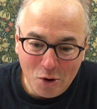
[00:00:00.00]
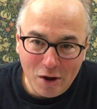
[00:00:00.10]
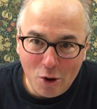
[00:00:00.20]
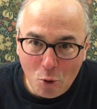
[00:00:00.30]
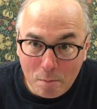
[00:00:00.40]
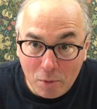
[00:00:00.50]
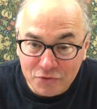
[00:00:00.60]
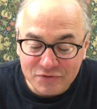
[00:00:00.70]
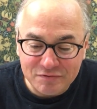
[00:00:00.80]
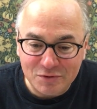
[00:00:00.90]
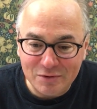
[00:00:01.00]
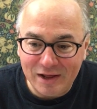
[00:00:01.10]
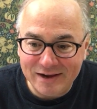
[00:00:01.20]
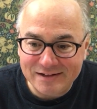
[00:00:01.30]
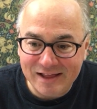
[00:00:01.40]
hope most of you
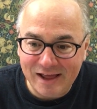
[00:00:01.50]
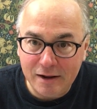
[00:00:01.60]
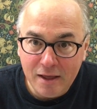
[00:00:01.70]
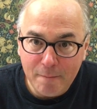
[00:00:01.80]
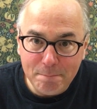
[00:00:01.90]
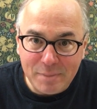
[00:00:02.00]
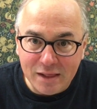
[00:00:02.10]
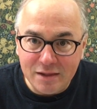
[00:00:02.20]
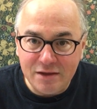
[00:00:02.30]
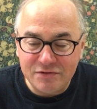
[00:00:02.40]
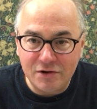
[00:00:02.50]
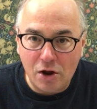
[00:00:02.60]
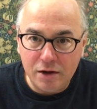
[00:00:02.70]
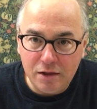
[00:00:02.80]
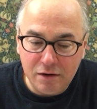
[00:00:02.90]
like that. Billy is
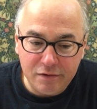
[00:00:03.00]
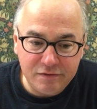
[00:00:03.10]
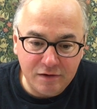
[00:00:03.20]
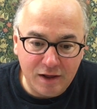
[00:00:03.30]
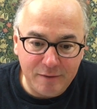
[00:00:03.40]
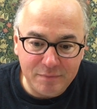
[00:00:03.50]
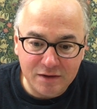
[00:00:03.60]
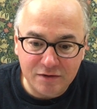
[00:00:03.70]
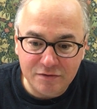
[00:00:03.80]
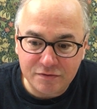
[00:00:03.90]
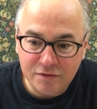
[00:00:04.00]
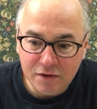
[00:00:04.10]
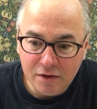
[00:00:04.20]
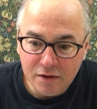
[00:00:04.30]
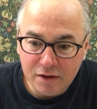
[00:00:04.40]
not here tonight because
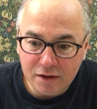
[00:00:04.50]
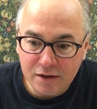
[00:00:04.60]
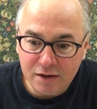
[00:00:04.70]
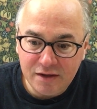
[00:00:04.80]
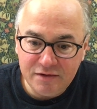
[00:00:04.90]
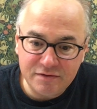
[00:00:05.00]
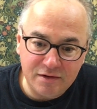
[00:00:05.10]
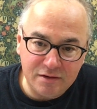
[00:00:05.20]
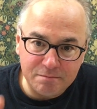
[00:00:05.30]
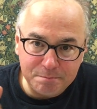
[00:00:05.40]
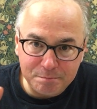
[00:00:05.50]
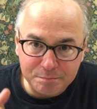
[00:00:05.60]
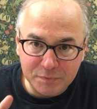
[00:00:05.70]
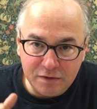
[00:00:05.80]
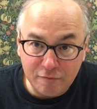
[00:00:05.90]
uh, he's in
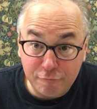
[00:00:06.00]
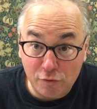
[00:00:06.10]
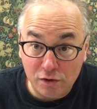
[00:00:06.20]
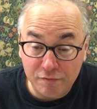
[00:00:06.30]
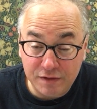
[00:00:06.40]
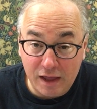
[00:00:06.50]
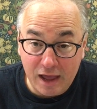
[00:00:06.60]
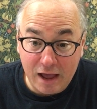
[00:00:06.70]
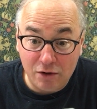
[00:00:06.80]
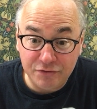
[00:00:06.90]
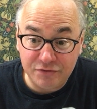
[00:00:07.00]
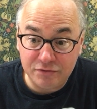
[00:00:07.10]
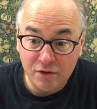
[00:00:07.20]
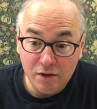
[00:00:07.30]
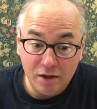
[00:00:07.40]
in the front of the
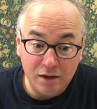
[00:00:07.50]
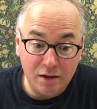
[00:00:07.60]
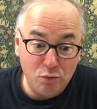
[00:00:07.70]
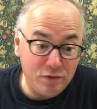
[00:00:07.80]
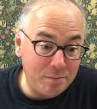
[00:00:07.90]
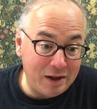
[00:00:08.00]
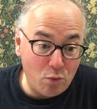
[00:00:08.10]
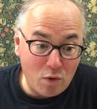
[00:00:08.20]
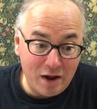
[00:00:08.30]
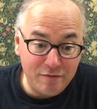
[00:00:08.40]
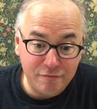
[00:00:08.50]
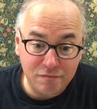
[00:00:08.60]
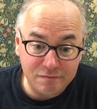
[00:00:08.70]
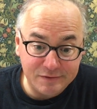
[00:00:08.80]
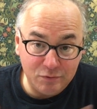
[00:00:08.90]
house uh, with my
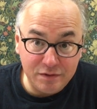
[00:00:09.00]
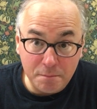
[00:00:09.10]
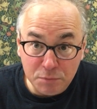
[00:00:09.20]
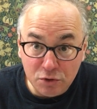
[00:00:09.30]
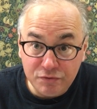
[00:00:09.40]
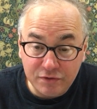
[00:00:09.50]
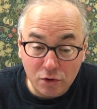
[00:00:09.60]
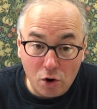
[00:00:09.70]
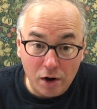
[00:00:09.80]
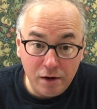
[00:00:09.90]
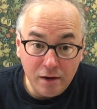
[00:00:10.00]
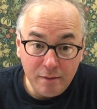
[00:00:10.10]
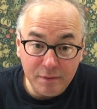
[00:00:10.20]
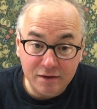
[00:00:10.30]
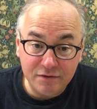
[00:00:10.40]
wife with the music on
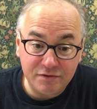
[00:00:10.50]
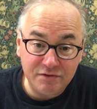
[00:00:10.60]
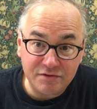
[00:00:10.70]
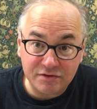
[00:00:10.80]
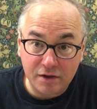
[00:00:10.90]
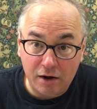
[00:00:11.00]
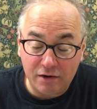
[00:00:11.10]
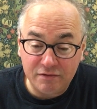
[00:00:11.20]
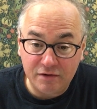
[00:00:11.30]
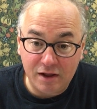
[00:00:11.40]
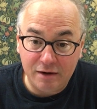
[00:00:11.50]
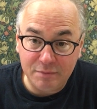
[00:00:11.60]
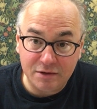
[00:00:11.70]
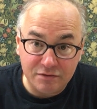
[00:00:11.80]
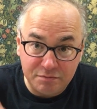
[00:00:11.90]
because he's scared tonight
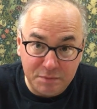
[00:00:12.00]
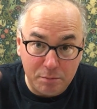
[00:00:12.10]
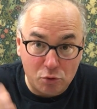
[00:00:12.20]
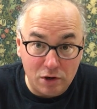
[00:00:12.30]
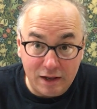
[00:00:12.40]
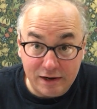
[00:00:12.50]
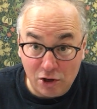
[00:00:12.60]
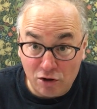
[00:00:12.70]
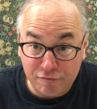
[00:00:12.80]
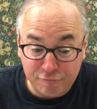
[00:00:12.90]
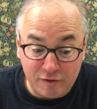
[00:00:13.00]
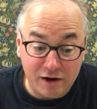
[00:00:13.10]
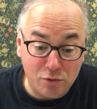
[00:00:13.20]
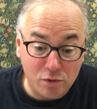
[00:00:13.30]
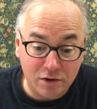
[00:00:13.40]
because people are letting off
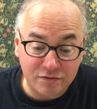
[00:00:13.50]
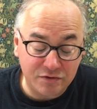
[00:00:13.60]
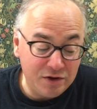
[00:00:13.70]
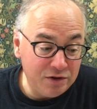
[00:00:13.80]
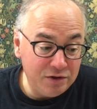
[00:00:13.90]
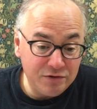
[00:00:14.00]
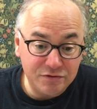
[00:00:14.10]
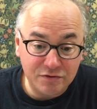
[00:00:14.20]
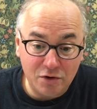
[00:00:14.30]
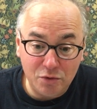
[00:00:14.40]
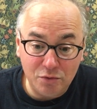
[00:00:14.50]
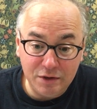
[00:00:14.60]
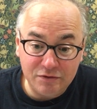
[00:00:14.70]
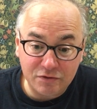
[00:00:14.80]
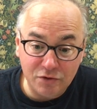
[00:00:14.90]
fireworks. So
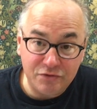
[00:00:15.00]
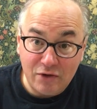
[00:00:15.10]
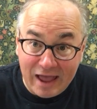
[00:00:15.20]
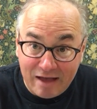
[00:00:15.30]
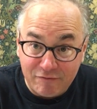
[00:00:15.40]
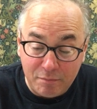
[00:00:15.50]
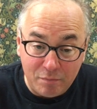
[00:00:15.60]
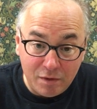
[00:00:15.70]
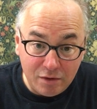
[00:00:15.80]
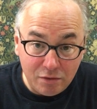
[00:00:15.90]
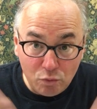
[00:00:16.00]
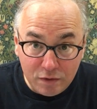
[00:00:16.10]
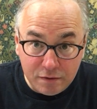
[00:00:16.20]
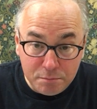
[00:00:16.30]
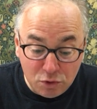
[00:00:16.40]
it's good to have him
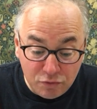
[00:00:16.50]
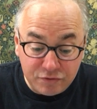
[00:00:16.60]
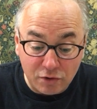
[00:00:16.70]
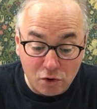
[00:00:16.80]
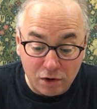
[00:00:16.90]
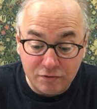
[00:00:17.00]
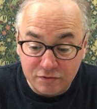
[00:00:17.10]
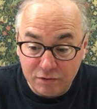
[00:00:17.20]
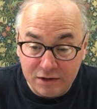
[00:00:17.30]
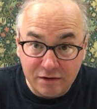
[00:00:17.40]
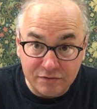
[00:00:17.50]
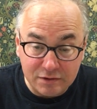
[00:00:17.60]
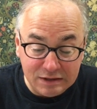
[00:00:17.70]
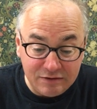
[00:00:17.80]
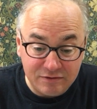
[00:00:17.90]
with the music on so he
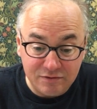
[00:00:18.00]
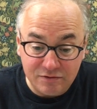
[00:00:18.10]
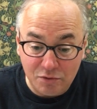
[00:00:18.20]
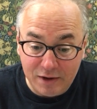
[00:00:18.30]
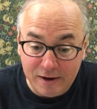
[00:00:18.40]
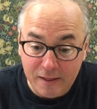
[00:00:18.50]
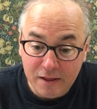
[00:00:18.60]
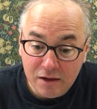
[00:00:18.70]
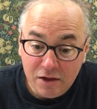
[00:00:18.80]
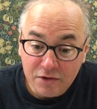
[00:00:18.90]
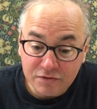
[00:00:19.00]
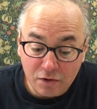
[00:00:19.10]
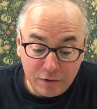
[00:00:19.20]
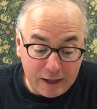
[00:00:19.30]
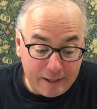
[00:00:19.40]
doesn't listen to it.
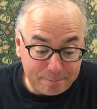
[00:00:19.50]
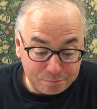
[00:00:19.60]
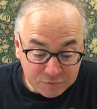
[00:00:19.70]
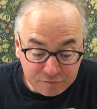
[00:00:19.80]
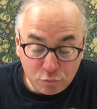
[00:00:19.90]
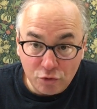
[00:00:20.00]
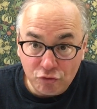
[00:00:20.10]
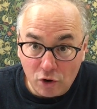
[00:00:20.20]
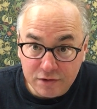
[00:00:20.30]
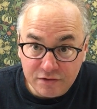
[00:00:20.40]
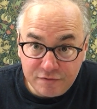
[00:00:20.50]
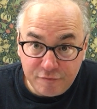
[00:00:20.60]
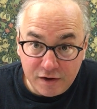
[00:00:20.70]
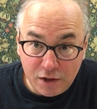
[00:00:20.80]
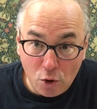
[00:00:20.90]
So yeah, if you enjoyed this
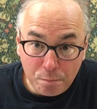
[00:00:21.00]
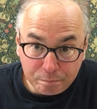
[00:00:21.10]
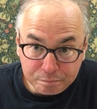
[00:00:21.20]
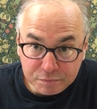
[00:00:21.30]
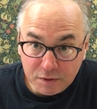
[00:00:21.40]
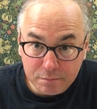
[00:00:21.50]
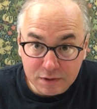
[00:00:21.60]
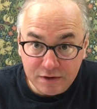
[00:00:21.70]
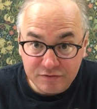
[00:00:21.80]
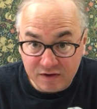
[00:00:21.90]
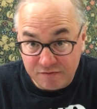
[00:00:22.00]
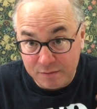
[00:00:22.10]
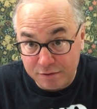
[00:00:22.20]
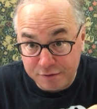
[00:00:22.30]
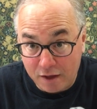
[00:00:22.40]
video, please give
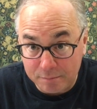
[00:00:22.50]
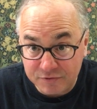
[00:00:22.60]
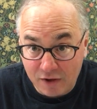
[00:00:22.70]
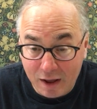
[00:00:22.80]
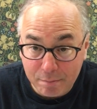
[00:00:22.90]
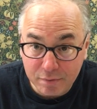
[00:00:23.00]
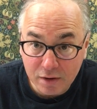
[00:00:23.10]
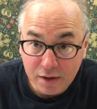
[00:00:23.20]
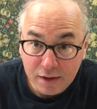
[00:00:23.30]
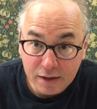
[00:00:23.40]
me a thumbs up.